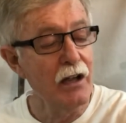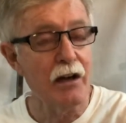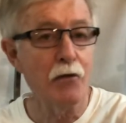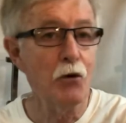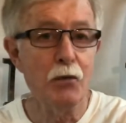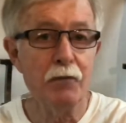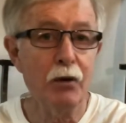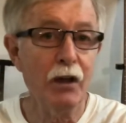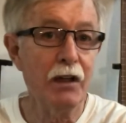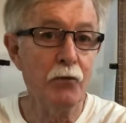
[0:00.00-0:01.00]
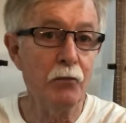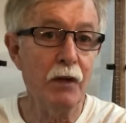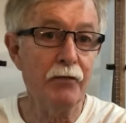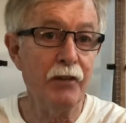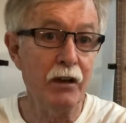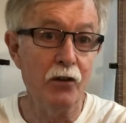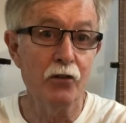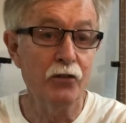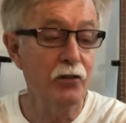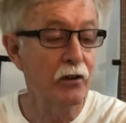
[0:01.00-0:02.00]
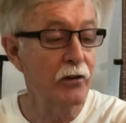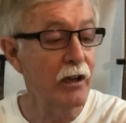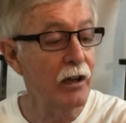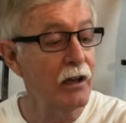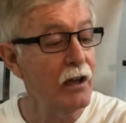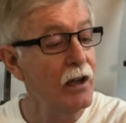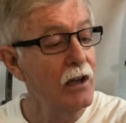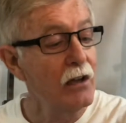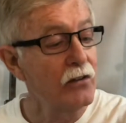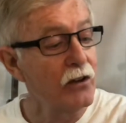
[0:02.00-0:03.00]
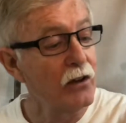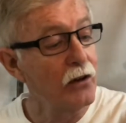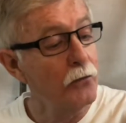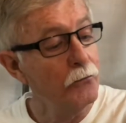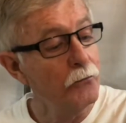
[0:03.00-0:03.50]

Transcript: Now I'm gonna be playing with my fingers, okay? So.